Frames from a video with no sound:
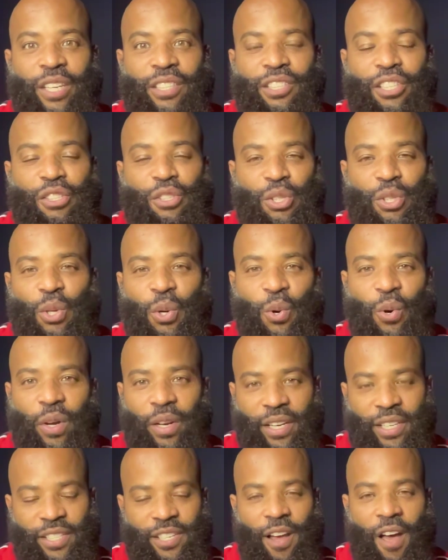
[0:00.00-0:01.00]
Just do it,
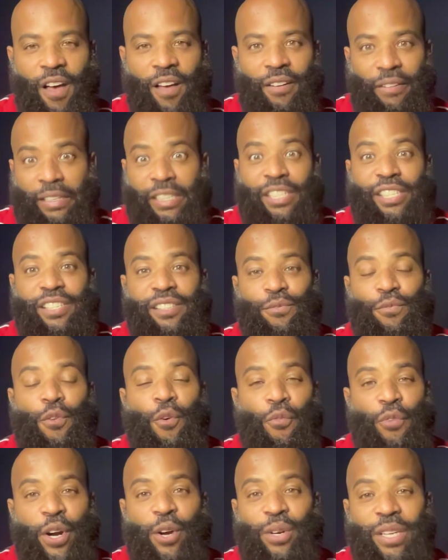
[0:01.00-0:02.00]
because y'all, this is for
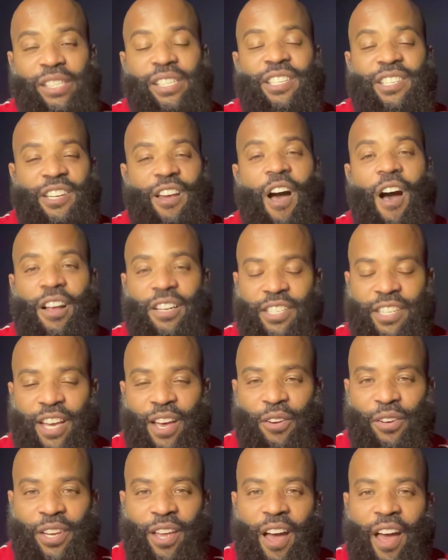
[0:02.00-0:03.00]
real. This is y'all
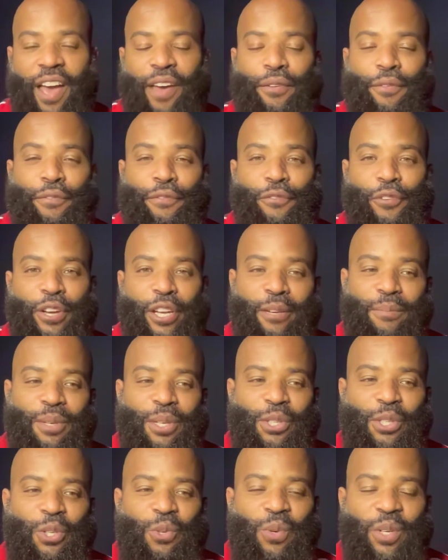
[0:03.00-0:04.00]
channel. Y'all have the freedom
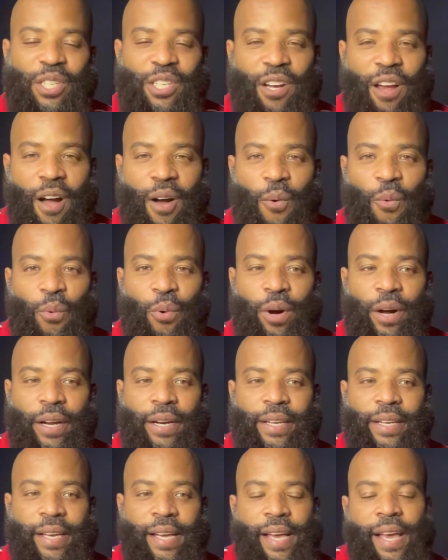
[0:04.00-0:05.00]
to do what y'all want.
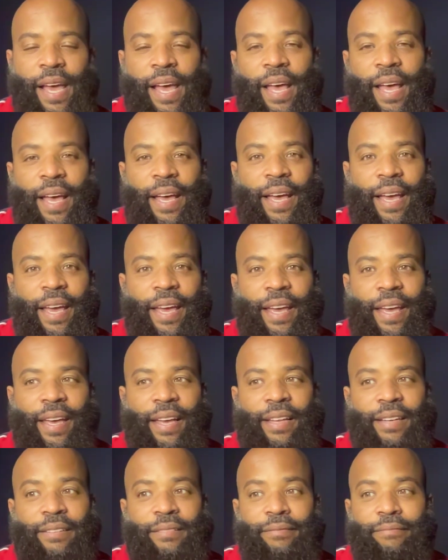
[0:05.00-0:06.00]

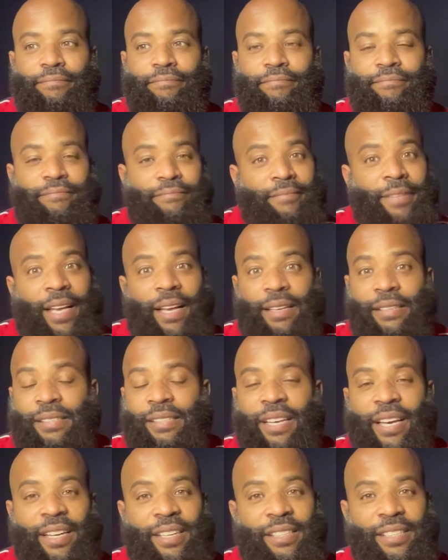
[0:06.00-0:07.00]
And like I
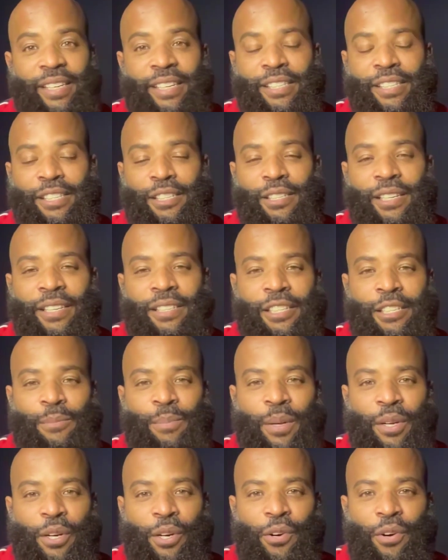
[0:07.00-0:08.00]
said, it
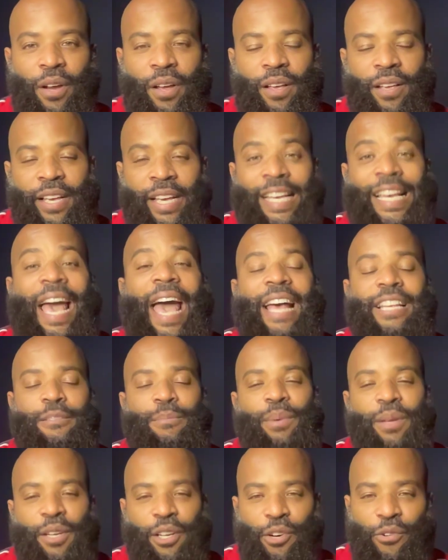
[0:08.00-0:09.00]
has
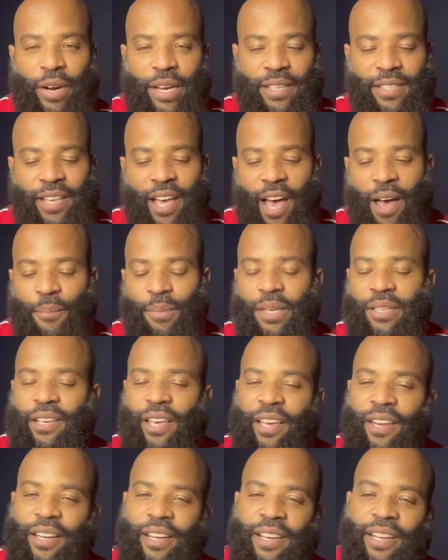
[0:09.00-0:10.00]
been a great time,
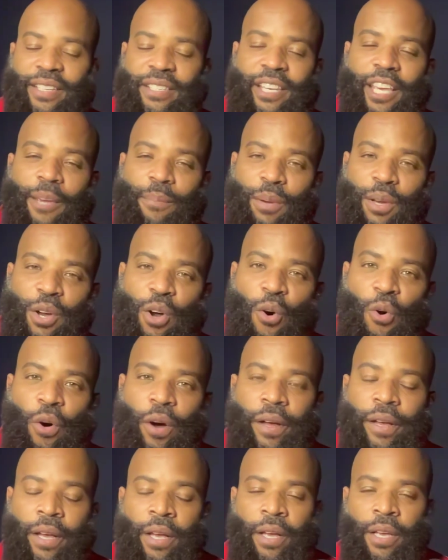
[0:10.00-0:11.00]
and let's keep it
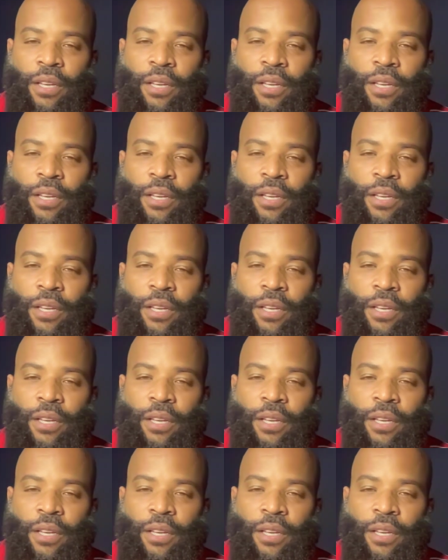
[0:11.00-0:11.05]
going.